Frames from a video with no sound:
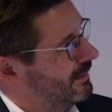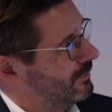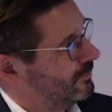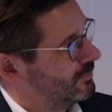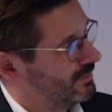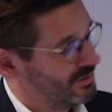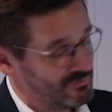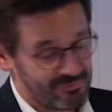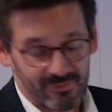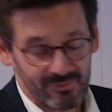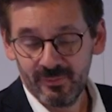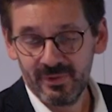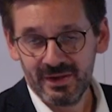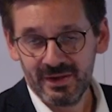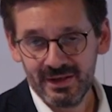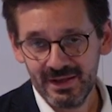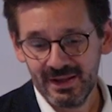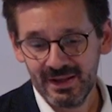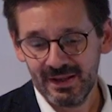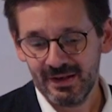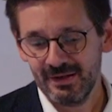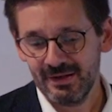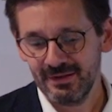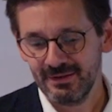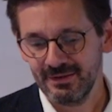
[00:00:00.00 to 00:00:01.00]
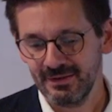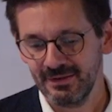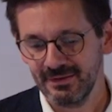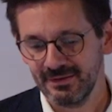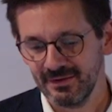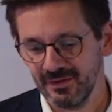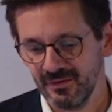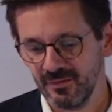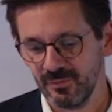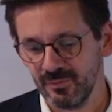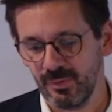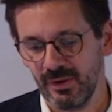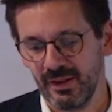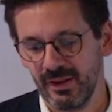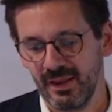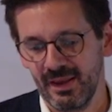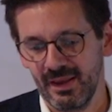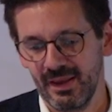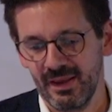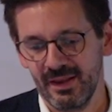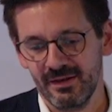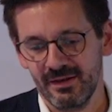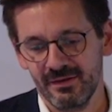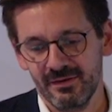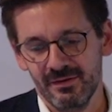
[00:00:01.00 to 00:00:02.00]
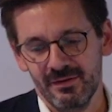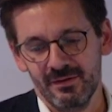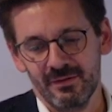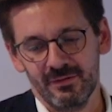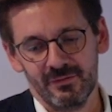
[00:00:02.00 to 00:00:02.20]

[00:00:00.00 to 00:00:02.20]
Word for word: We have a mini-LED display in,